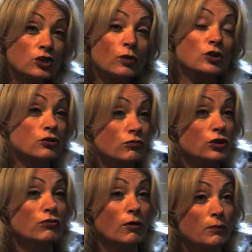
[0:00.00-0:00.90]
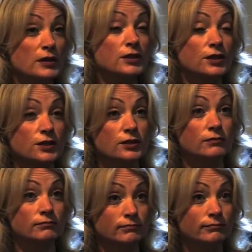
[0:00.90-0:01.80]
do you want to run your own
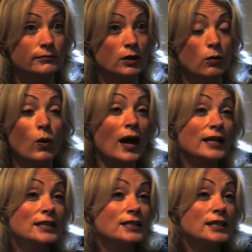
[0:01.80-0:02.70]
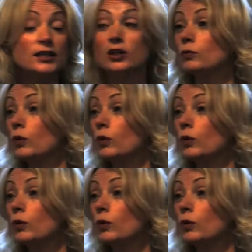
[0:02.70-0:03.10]
business? Why is it that you